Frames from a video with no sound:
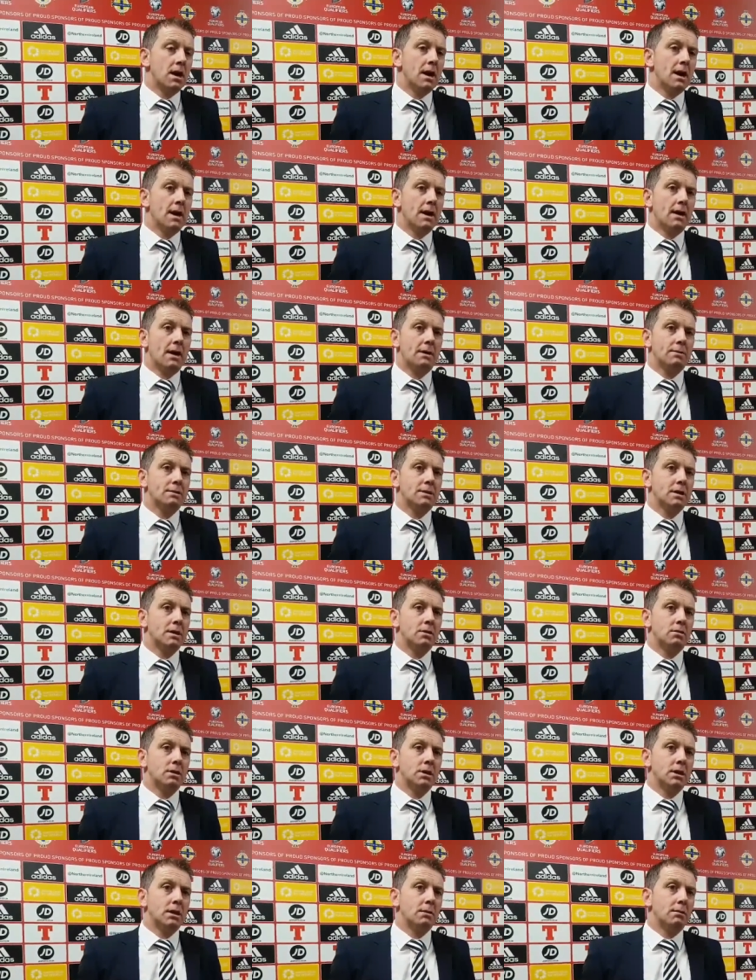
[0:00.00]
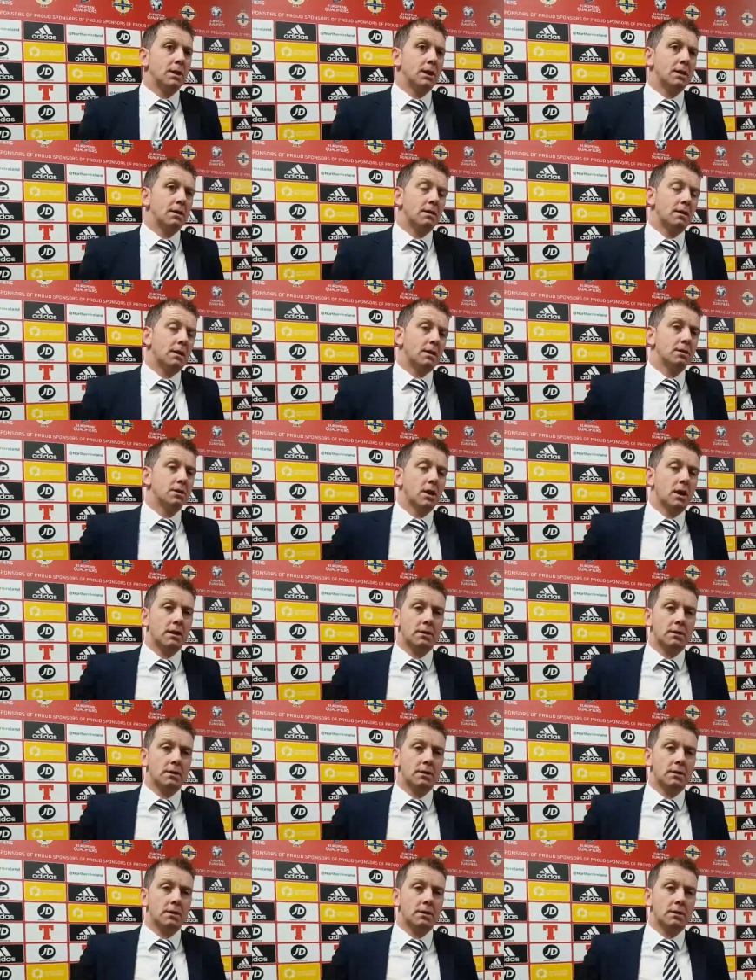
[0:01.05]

Yeah, absolutely. I mean, and,